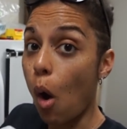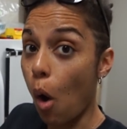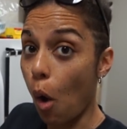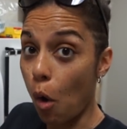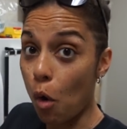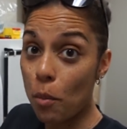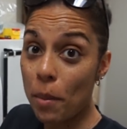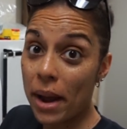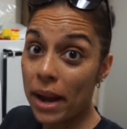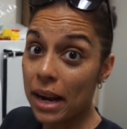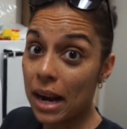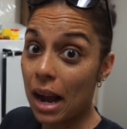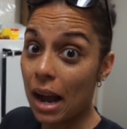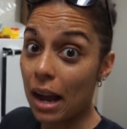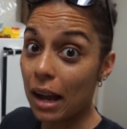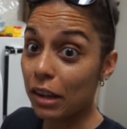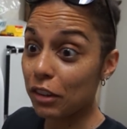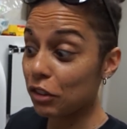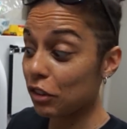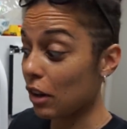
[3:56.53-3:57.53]
Oh my
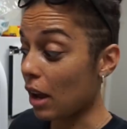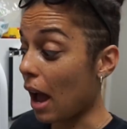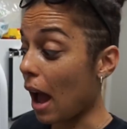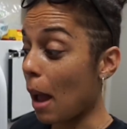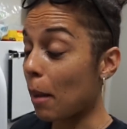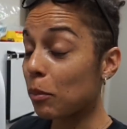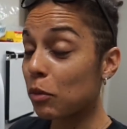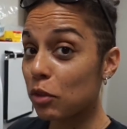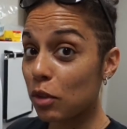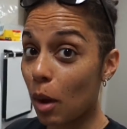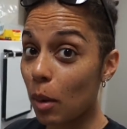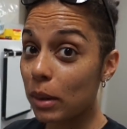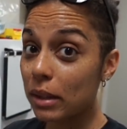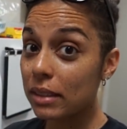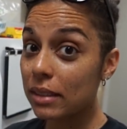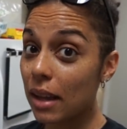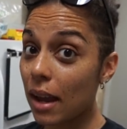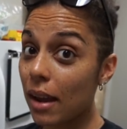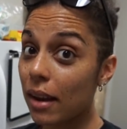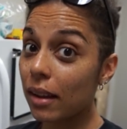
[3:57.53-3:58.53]
gosh, I'm so
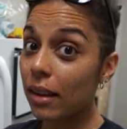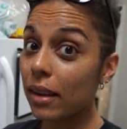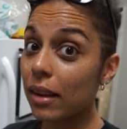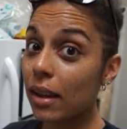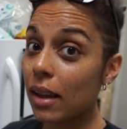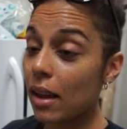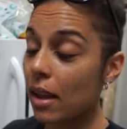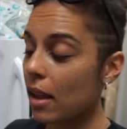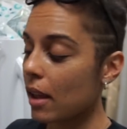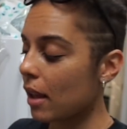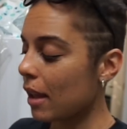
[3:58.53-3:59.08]
excited.